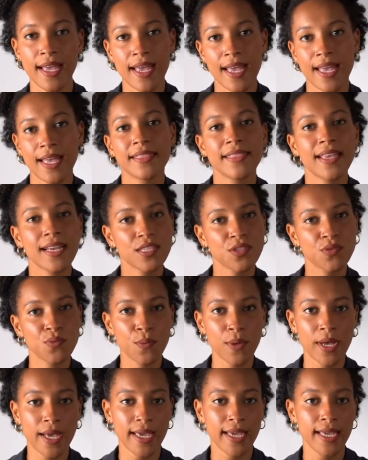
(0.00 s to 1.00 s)
And that's
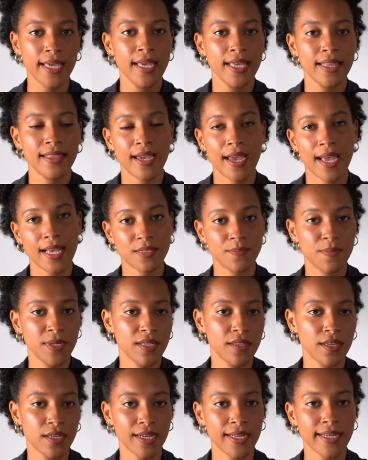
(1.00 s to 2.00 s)
why there has
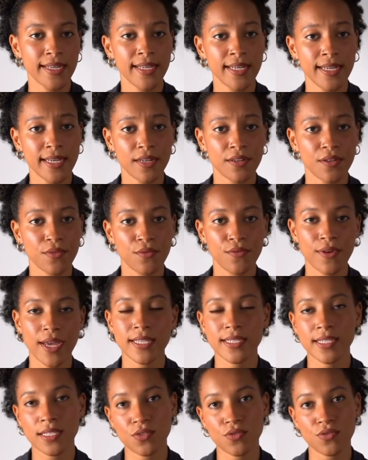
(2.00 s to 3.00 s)
been a clear
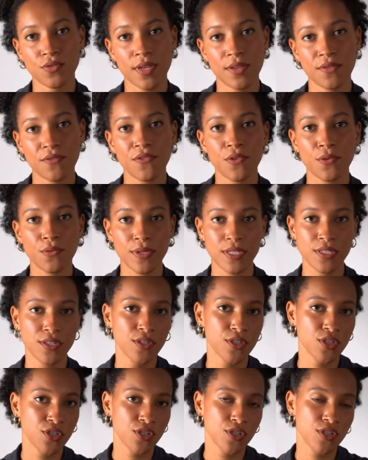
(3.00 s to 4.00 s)
rising trend for
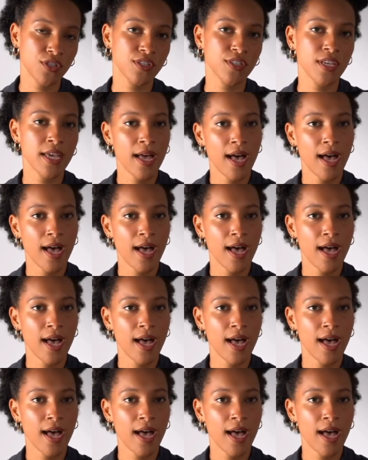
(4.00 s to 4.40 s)
researchers,